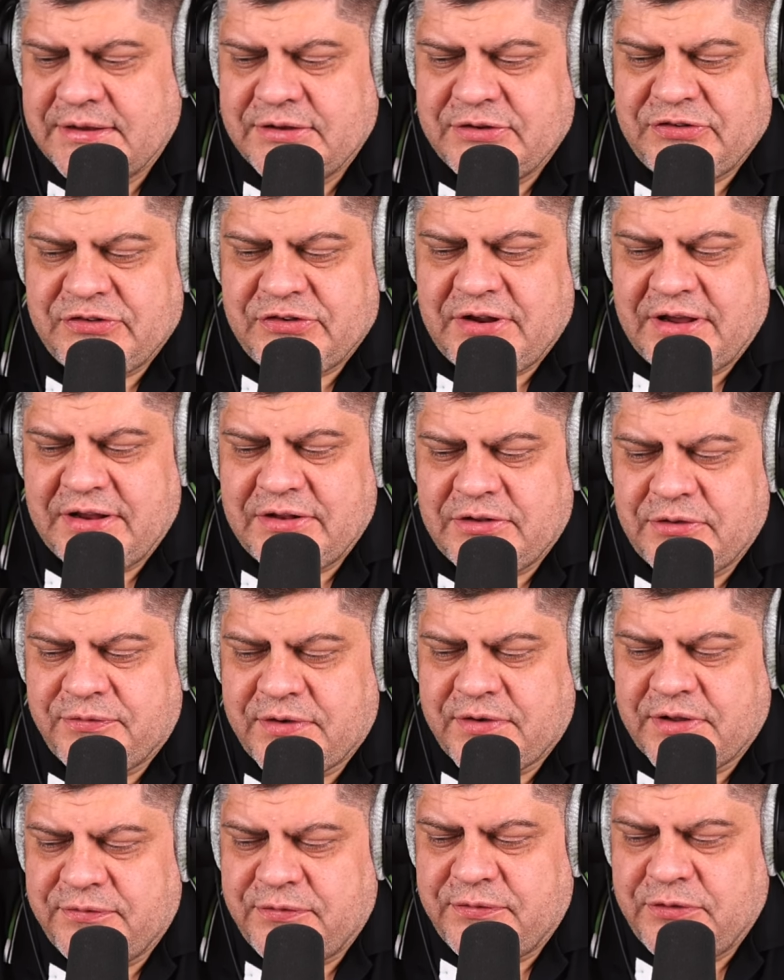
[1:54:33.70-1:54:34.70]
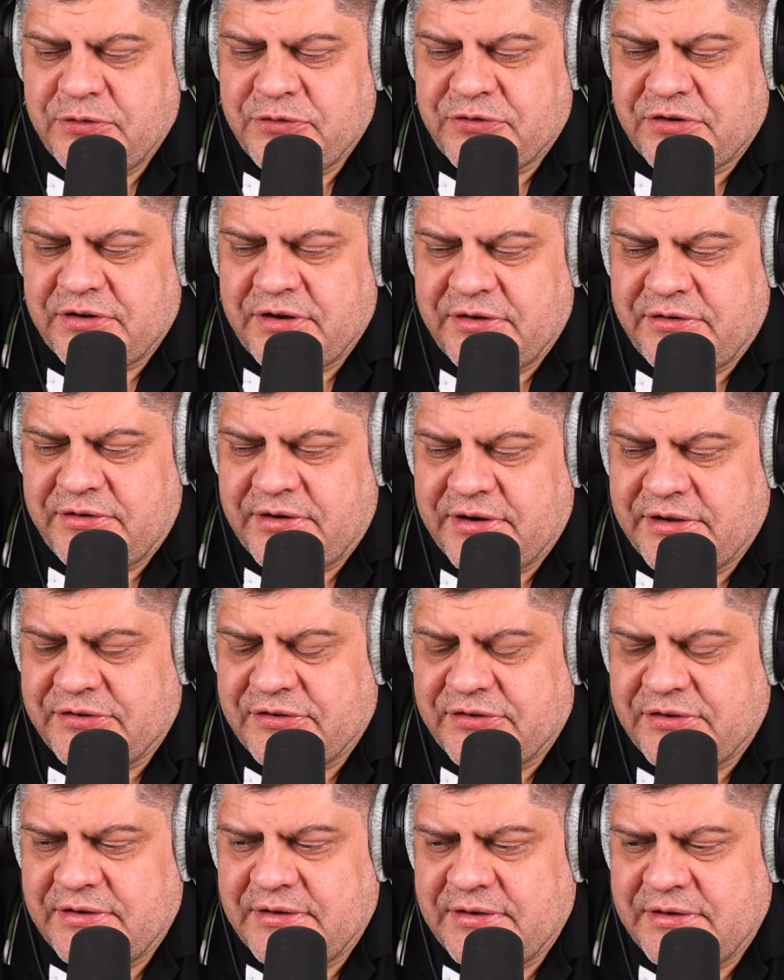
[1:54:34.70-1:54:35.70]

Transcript: State of Confusion address.